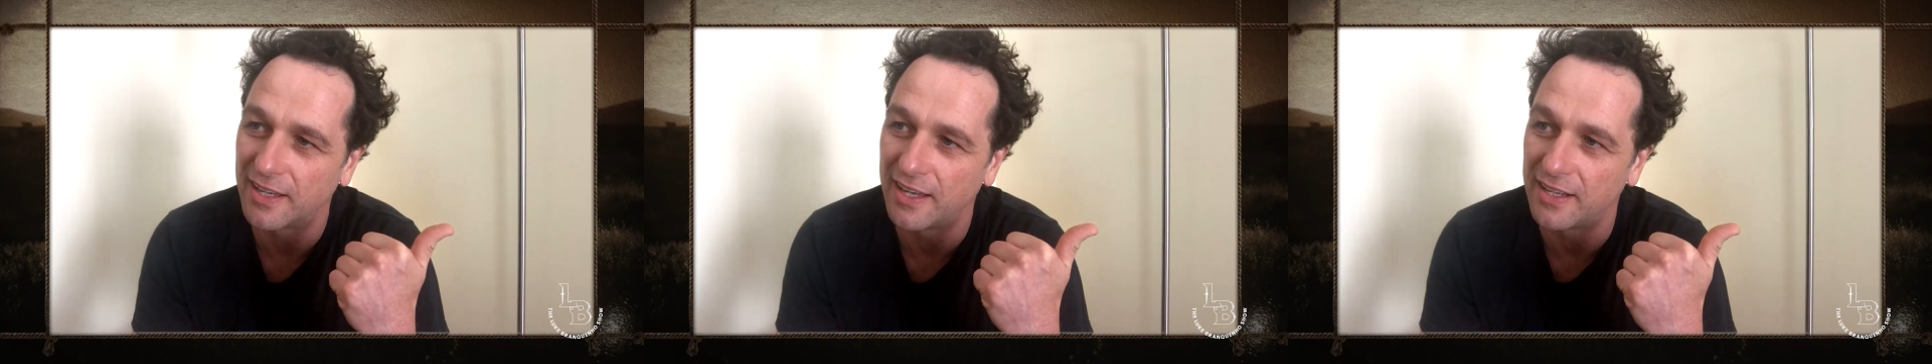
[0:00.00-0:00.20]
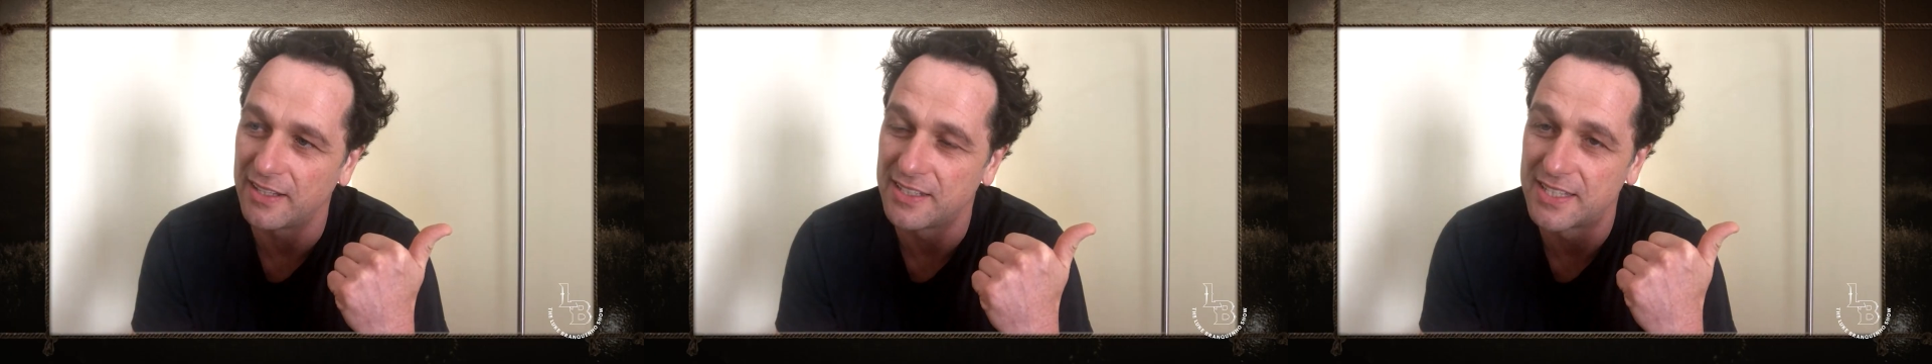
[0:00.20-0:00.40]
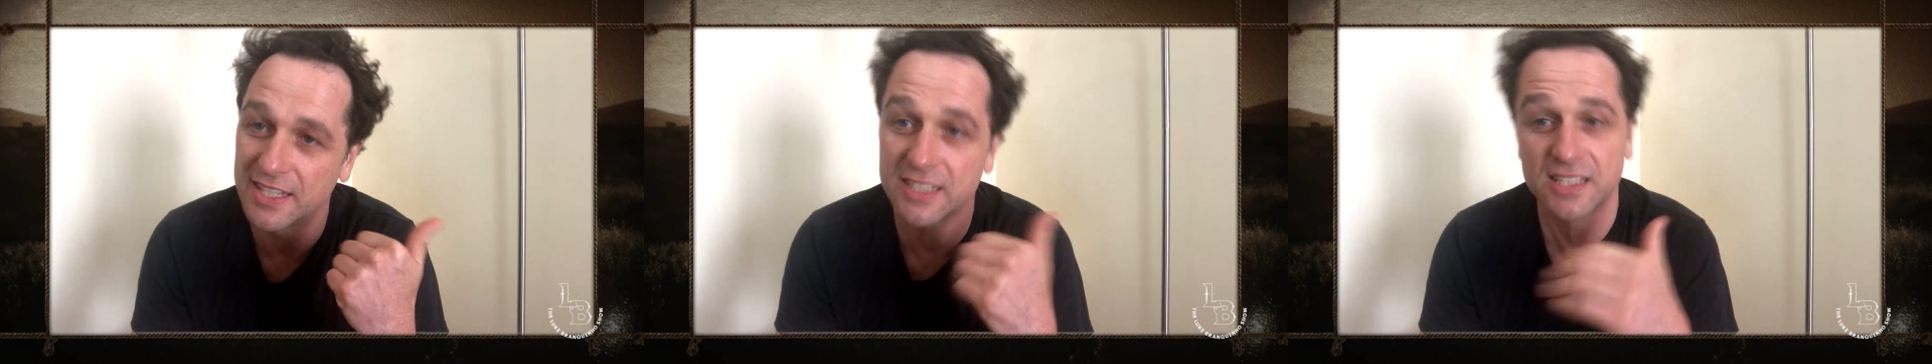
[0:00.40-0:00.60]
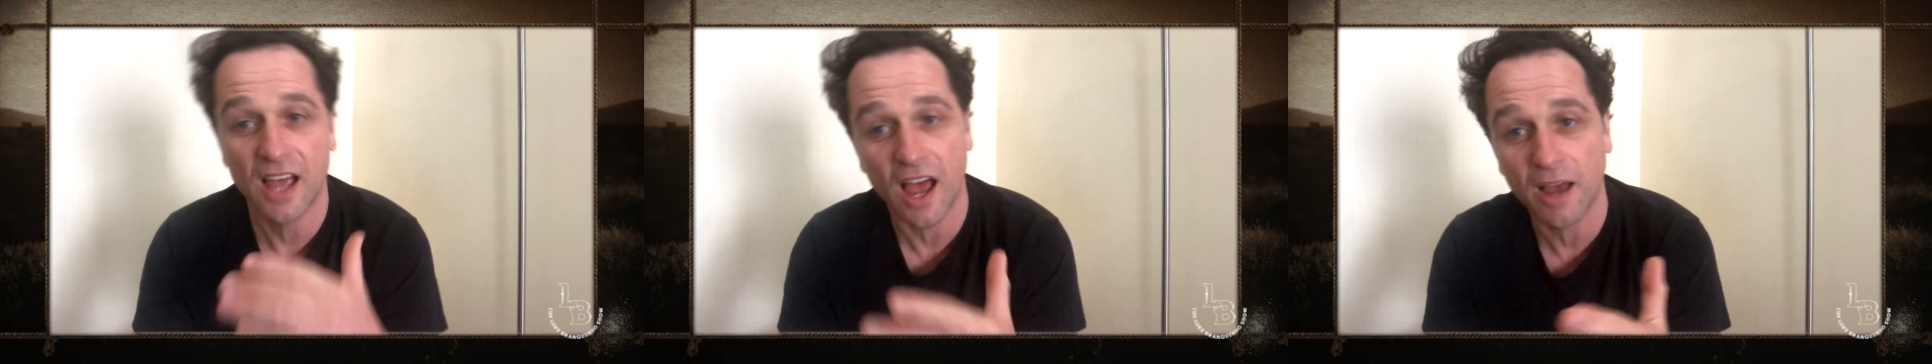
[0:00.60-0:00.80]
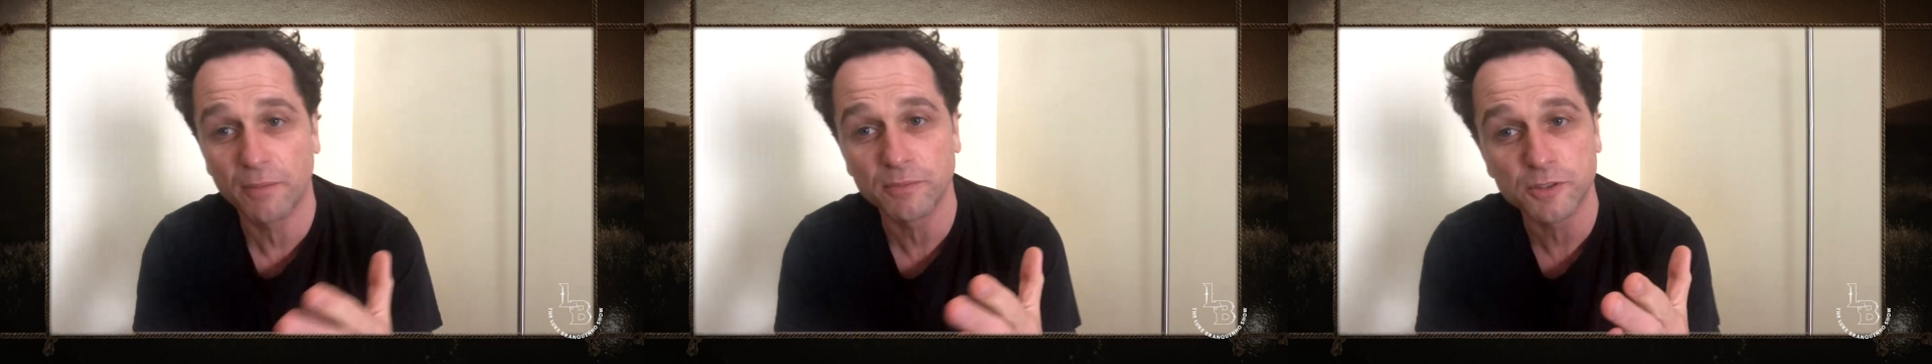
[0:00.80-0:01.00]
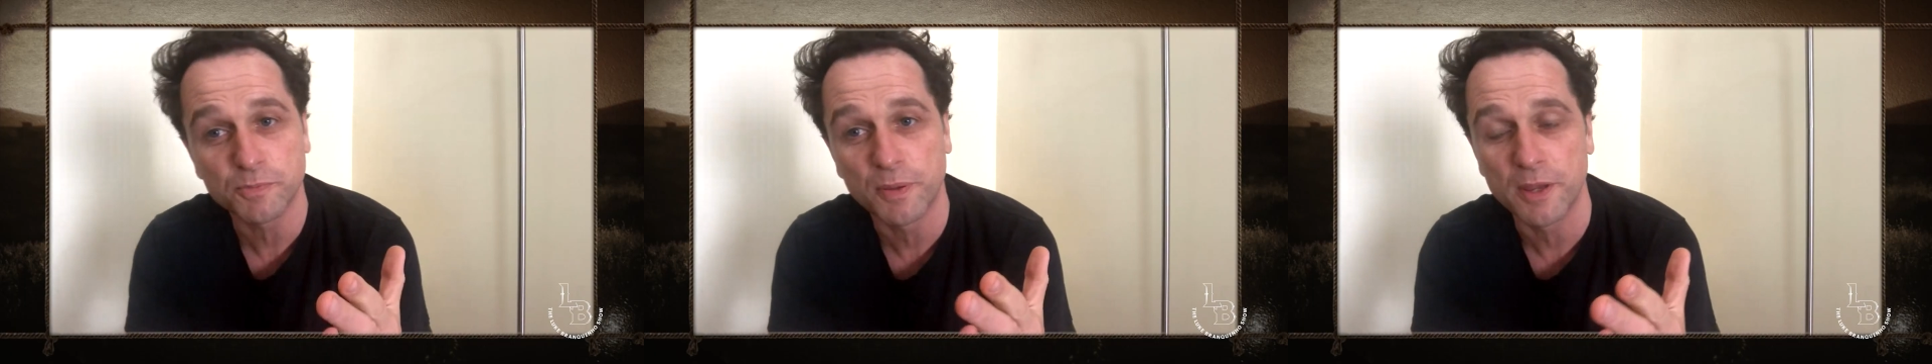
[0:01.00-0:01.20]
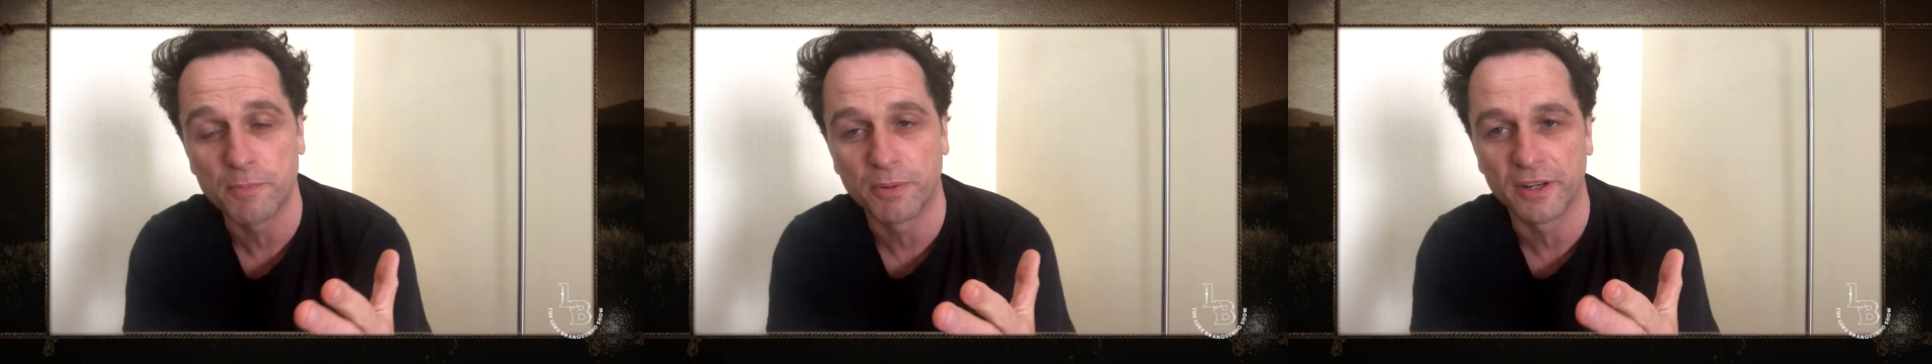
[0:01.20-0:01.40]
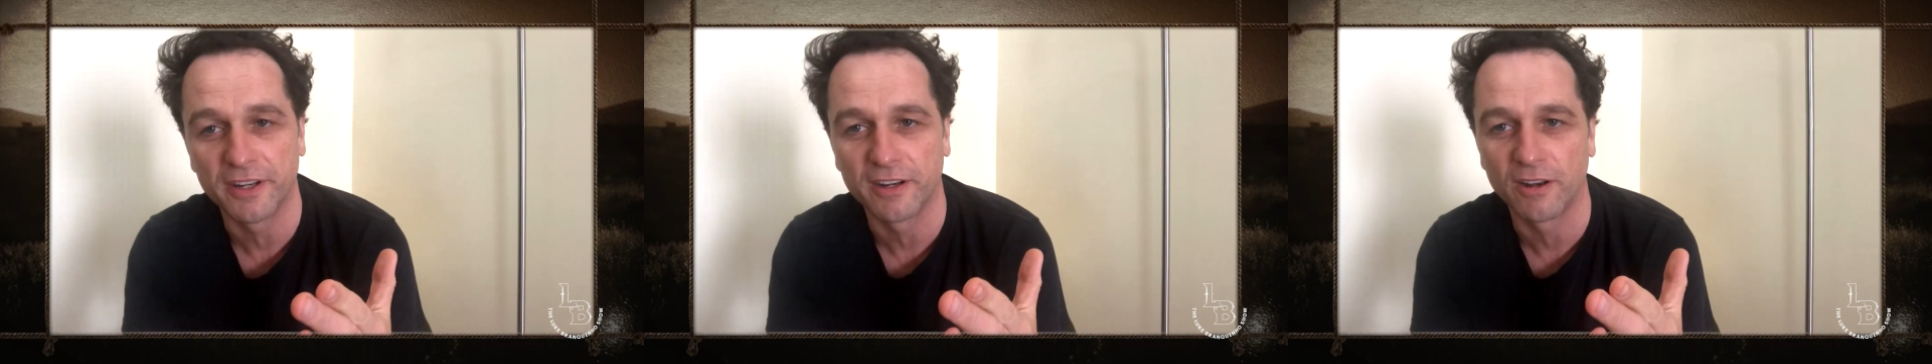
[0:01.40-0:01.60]
it disarms
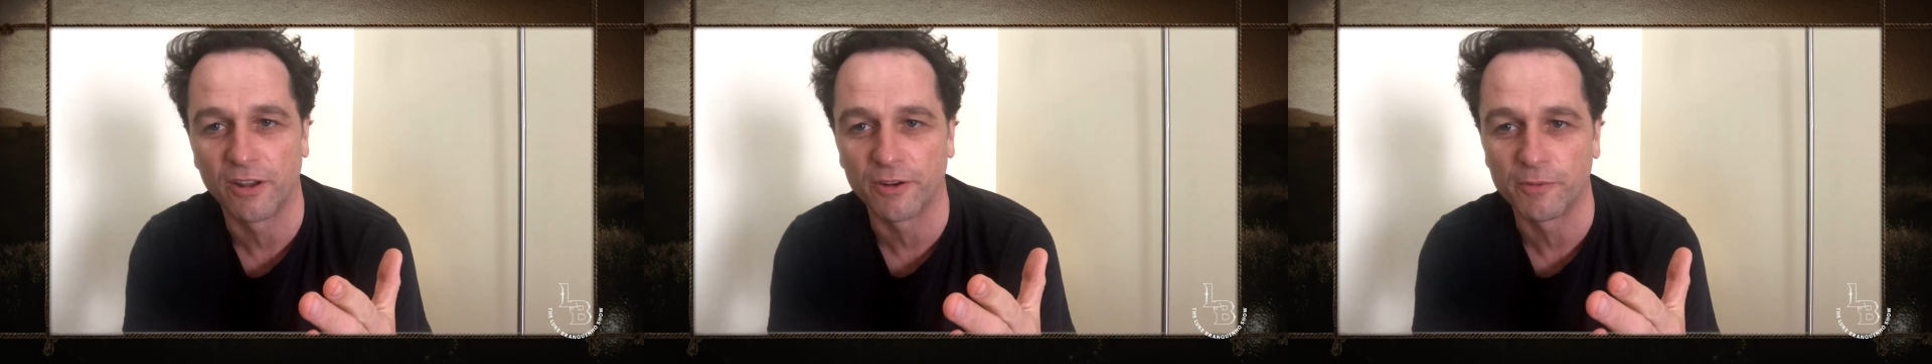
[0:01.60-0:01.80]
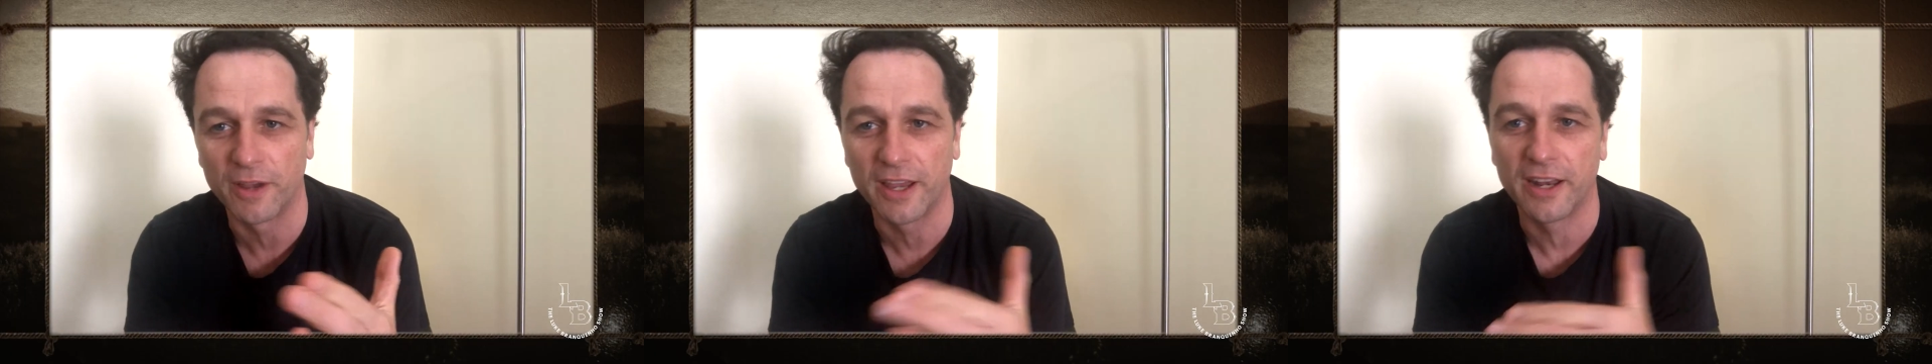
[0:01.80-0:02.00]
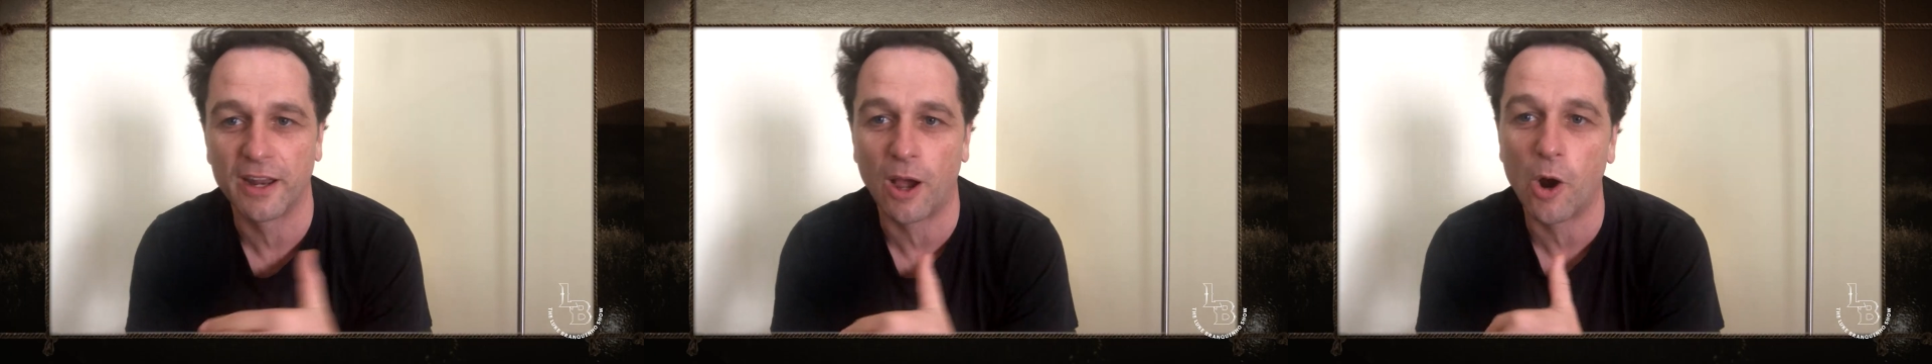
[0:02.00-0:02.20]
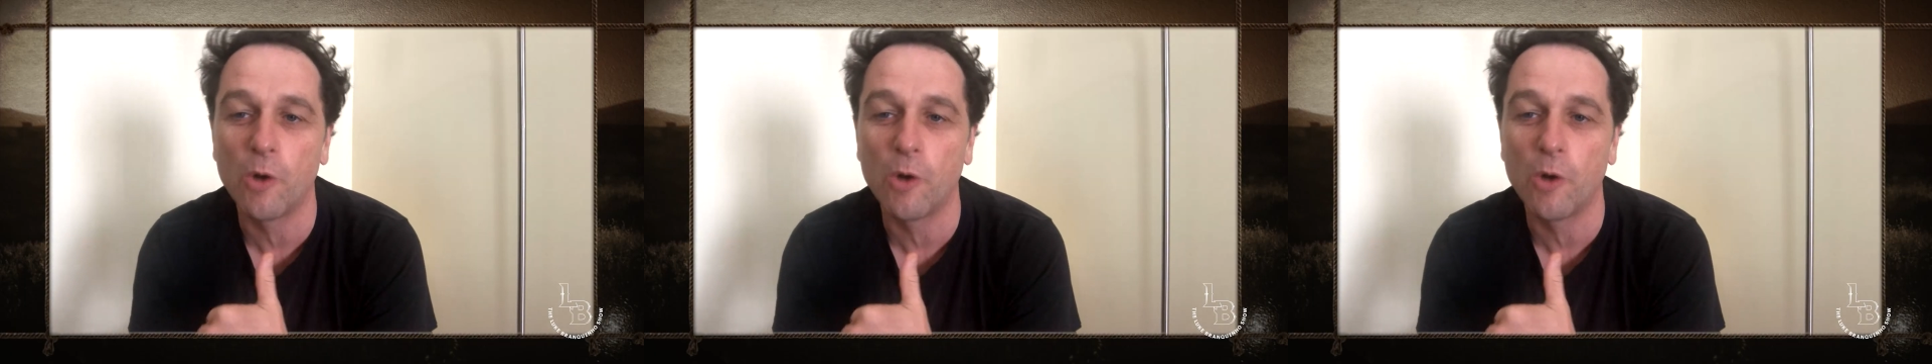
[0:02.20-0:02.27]
people in a lot of ways and it